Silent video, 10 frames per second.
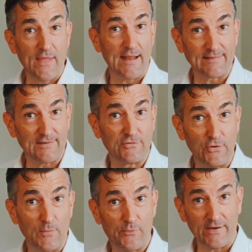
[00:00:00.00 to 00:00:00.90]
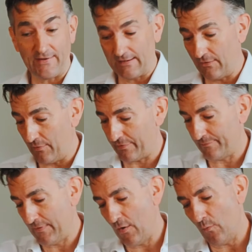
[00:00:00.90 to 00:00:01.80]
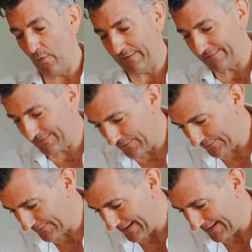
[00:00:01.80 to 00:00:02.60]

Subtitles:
that is to use a pressing cloth. What this does